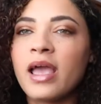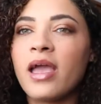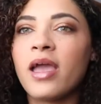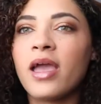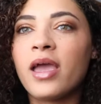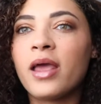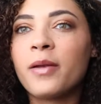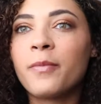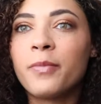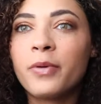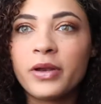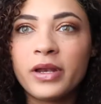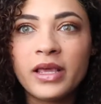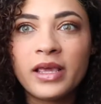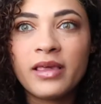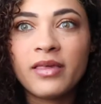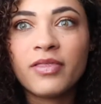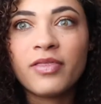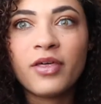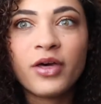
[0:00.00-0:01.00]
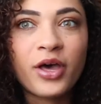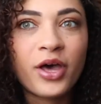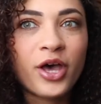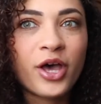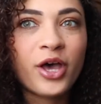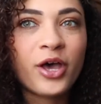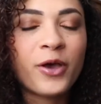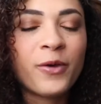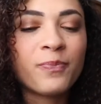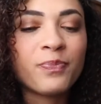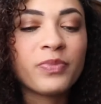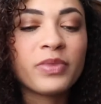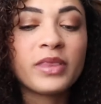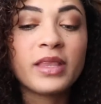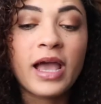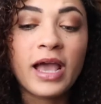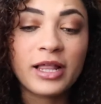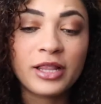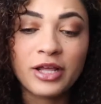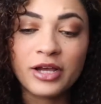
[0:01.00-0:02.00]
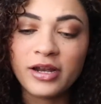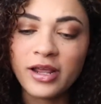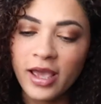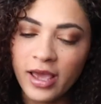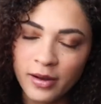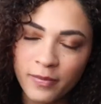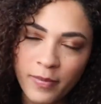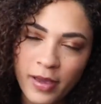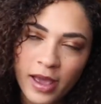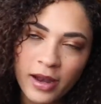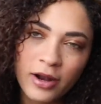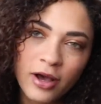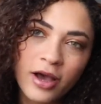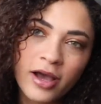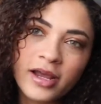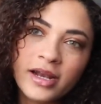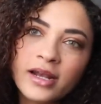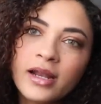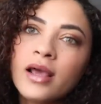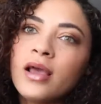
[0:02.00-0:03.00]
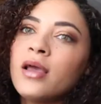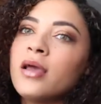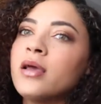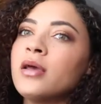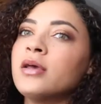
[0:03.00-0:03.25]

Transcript: and putting the nylon headband on